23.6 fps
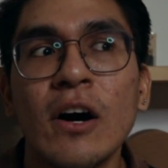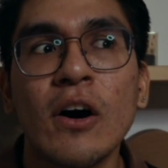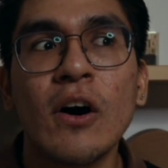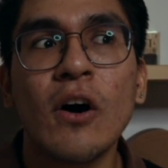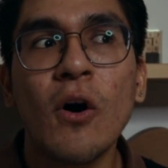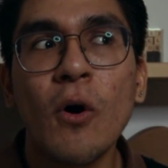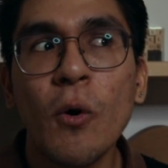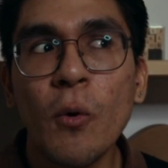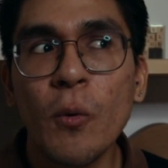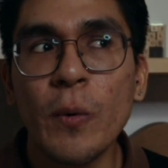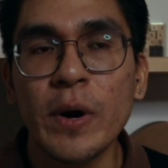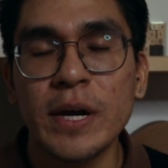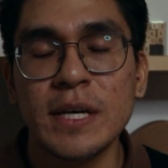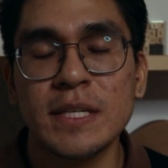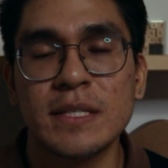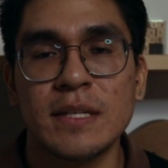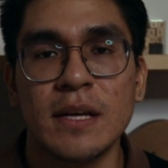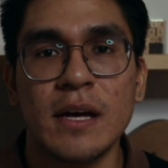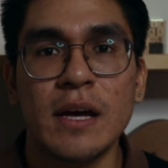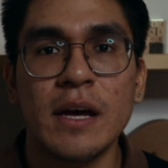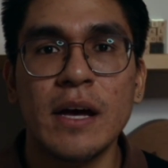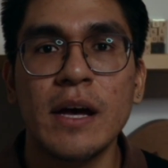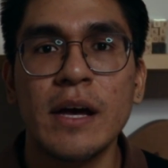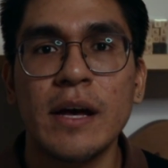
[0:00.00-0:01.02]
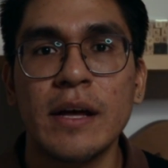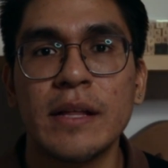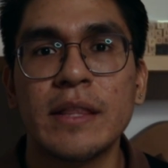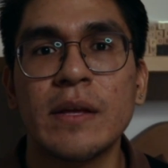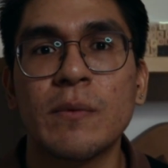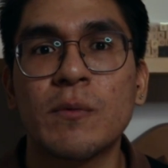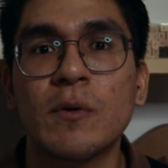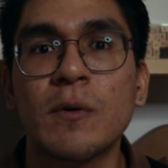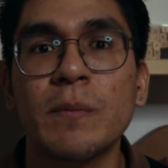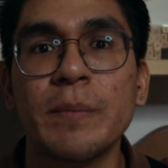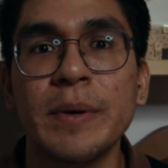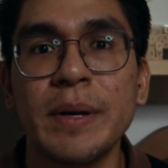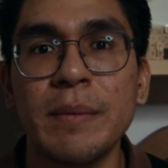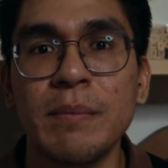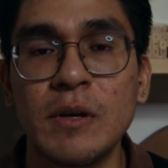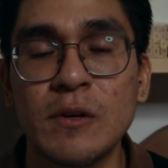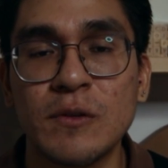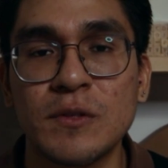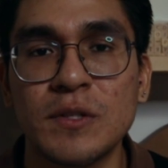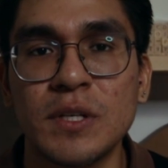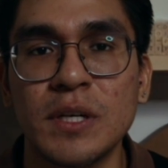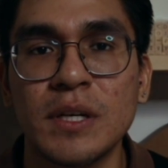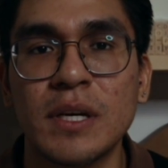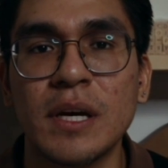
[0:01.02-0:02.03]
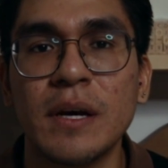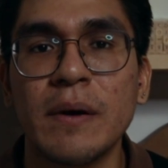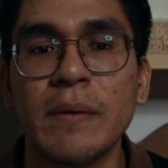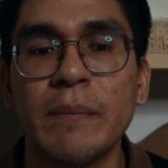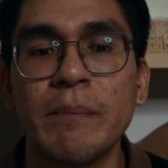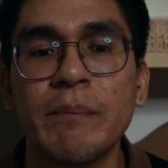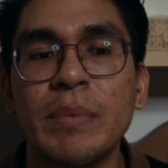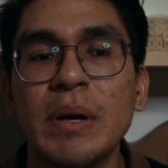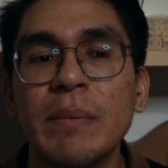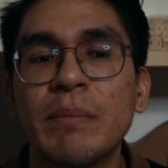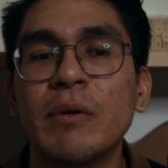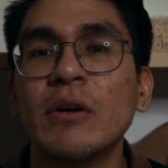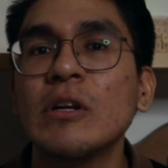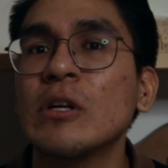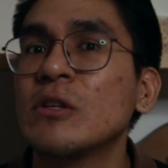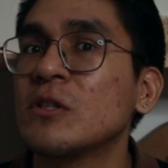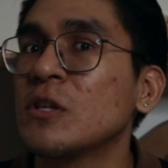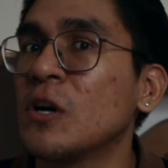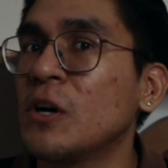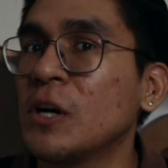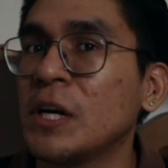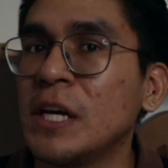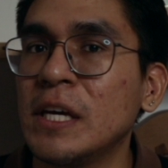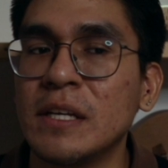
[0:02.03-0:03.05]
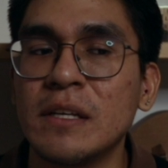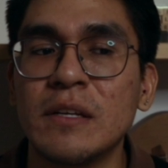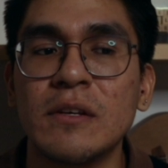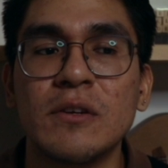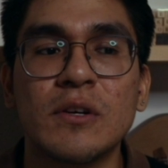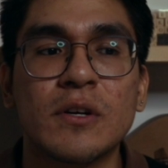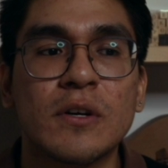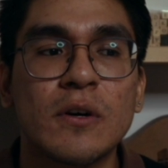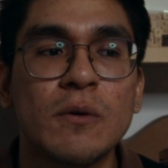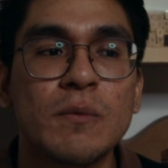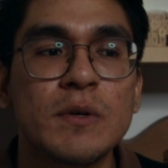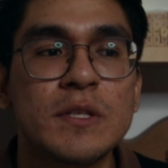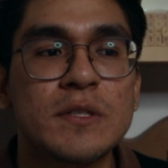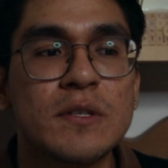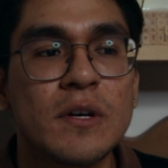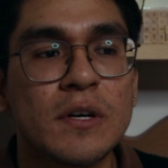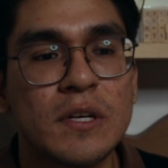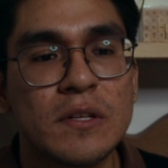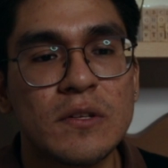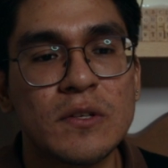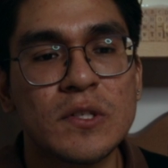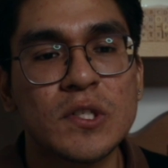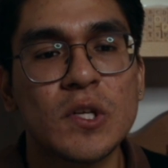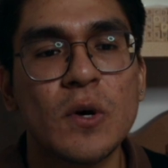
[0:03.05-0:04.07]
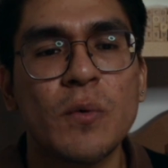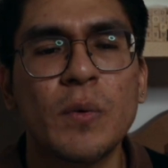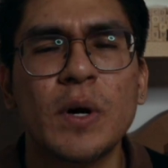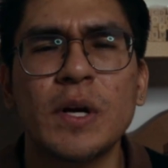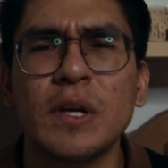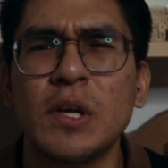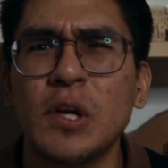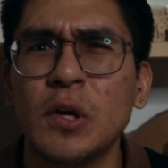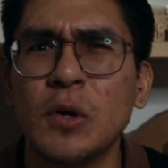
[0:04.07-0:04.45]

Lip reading: always there will be music, people talking, you're always talking to someone.